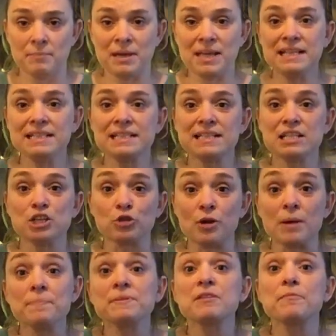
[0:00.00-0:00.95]
these
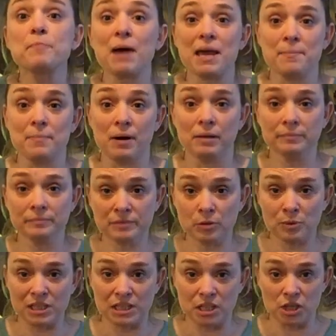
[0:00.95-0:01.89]
strips of paper
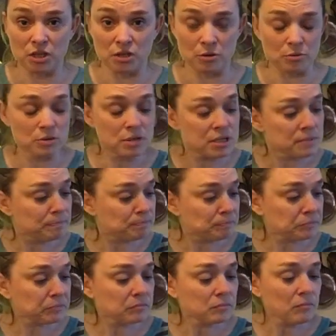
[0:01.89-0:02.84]
that we're going to use,
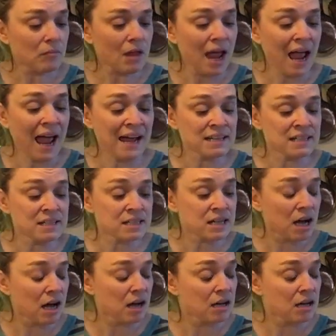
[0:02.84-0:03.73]
and